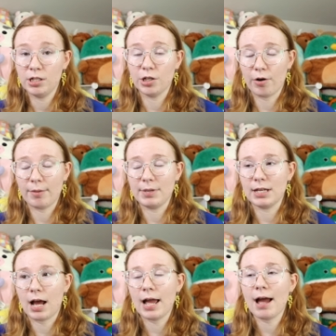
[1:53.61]
You know what I
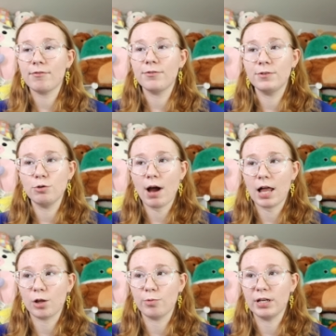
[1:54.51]
mean? I have a few
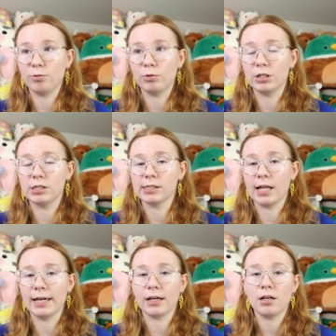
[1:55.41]
Halloween ones,
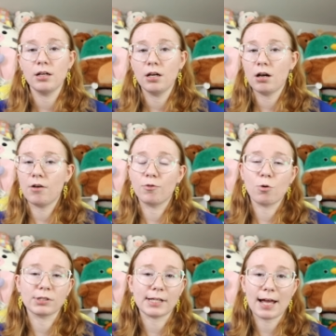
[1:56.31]
like, of
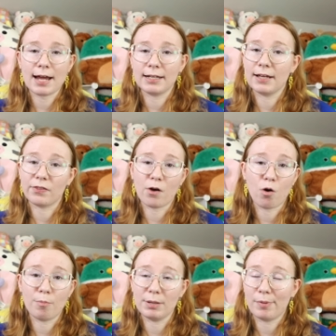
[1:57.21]
course I had to get the
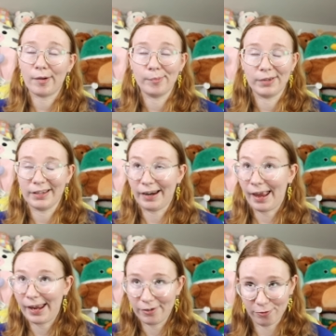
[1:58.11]
homie Pumpkin
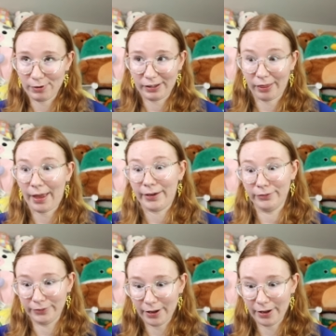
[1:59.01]
Avery, like,